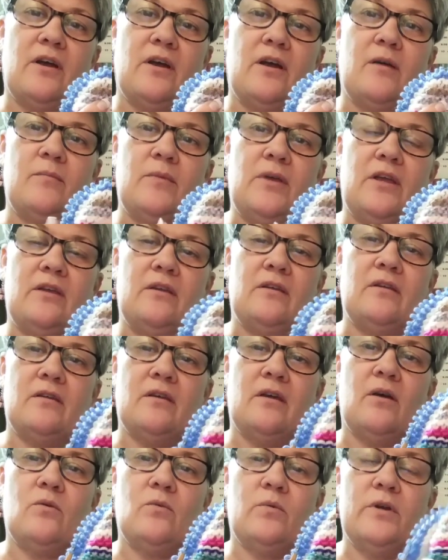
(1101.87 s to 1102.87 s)
I mean,
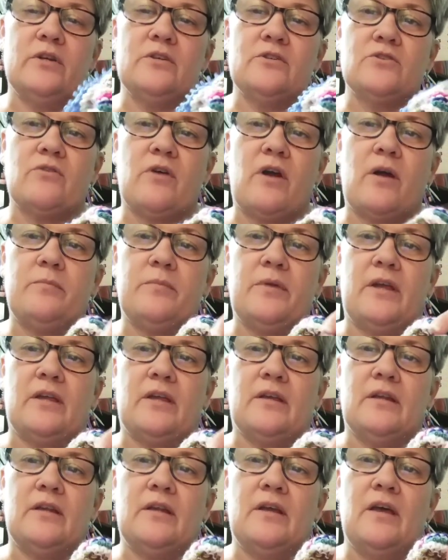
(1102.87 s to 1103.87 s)
a real scrap
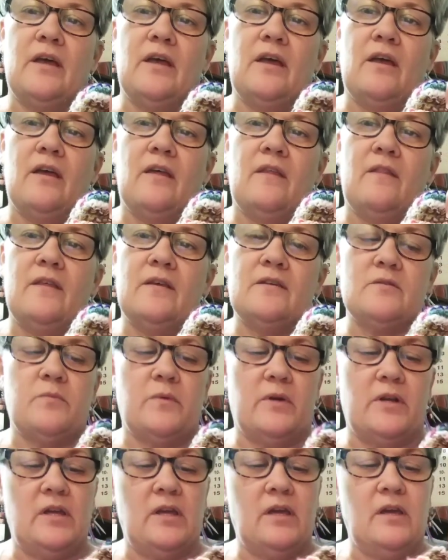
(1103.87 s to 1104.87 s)
blanket. This
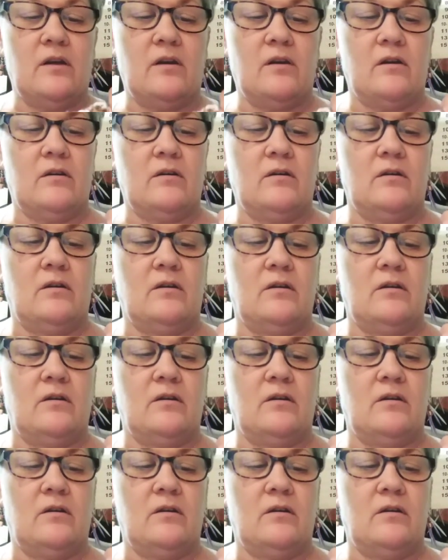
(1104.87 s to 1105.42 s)
one here